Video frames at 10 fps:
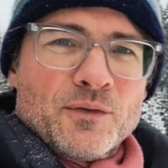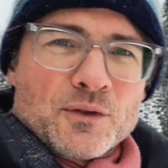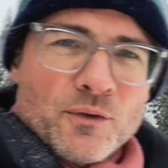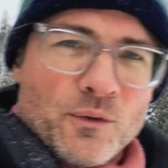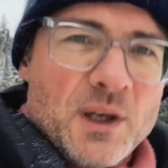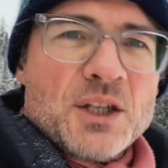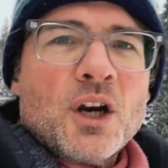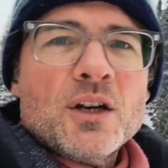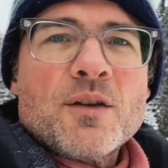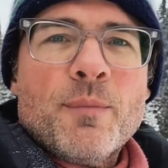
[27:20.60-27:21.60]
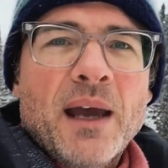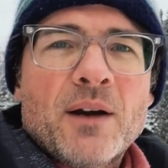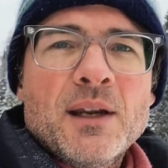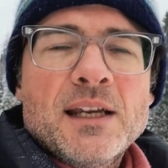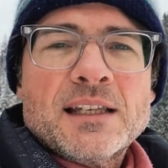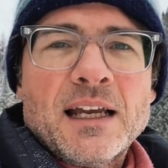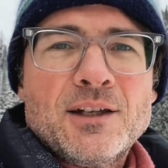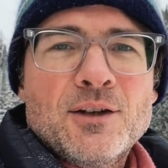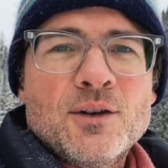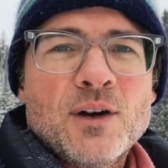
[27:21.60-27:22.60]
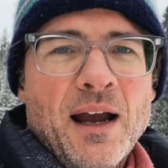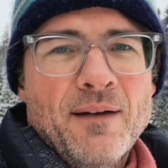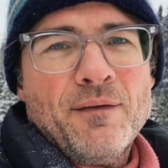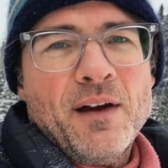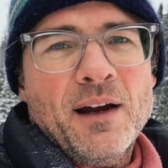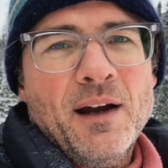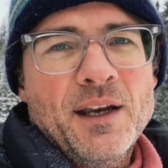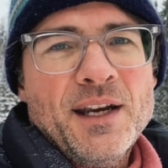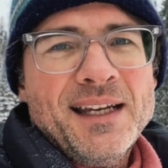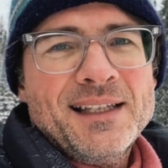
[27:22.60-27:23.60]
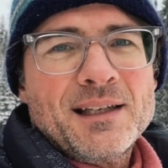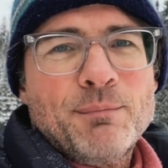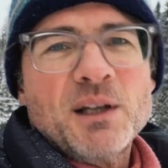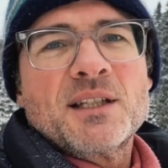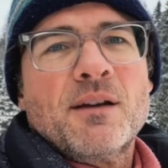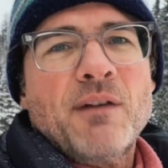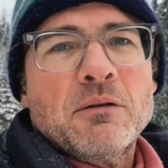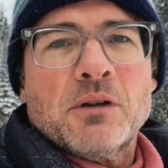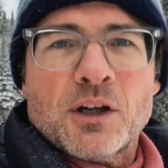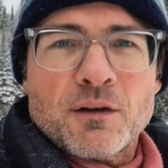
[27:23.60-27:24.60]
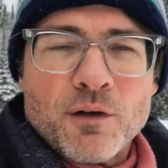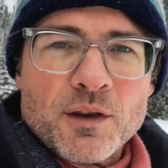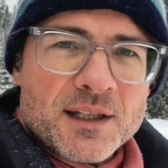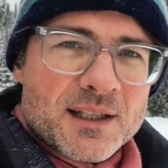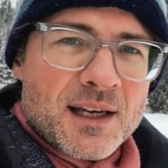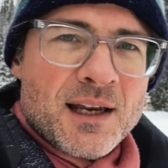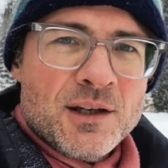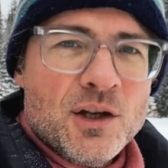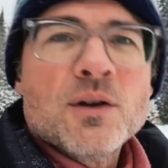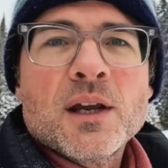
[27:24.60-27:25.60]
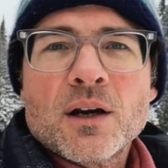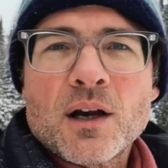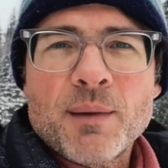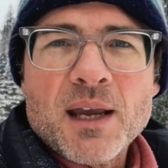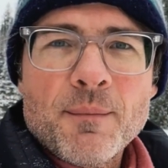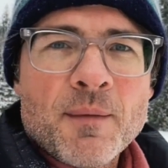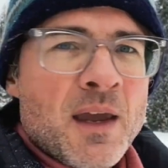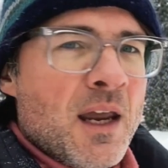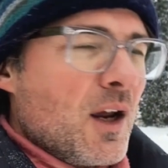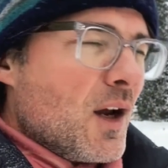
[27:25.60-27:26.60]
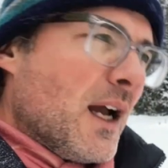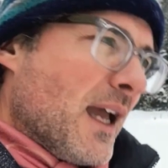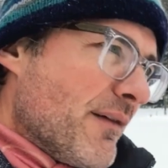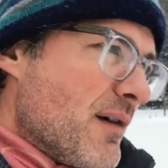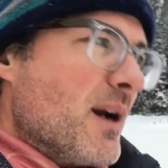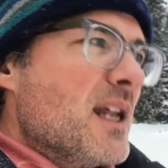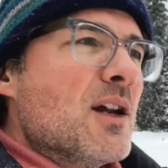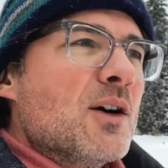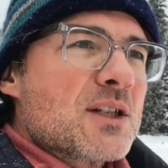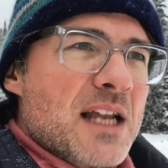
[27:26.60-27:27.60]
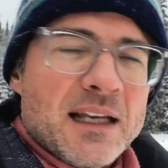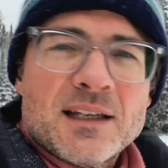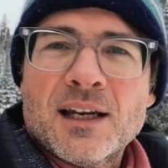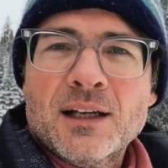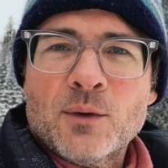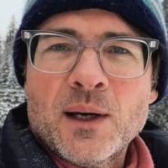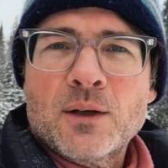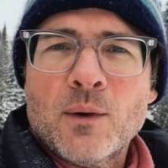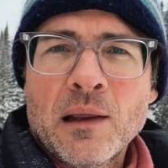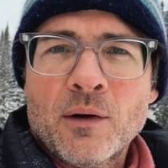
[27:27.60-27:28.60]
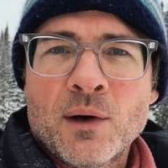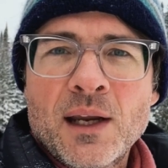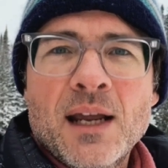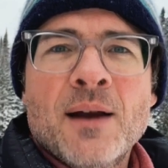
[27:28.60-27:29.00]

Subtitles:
recharged the batteries, that you have a nice positive outlook for this new year coming up. Everybody knows that 2023